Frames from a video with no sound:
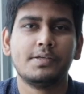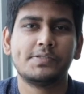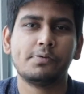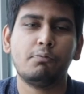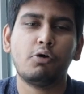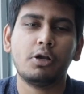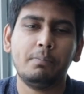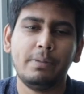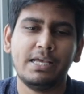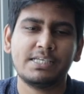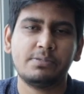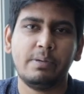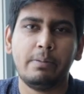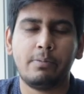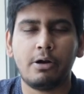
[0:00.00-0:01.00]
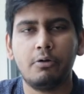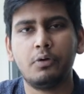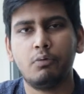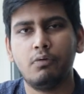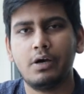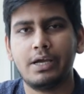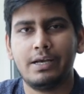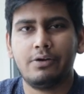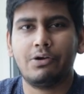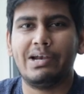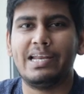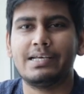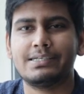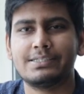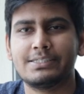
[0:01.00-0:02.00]
So what makes me proud to work at
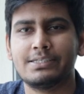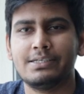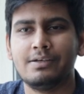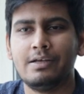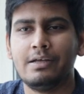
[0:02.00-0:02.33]
KredX?